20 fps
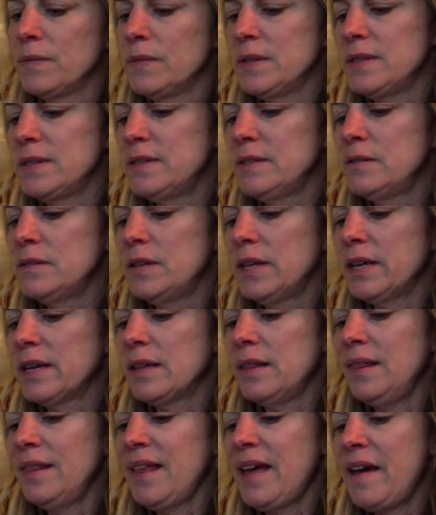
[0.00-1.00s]
This is like
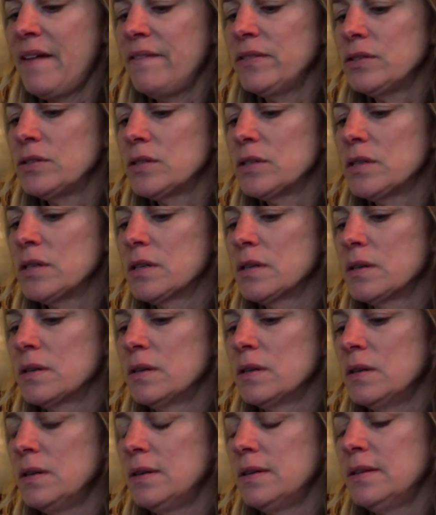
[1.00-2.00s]
a lavender,
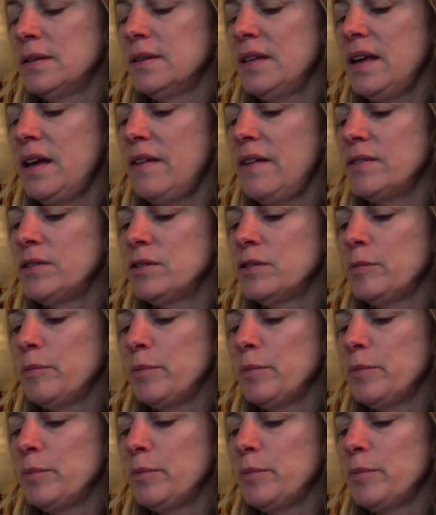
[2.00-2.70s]
lavender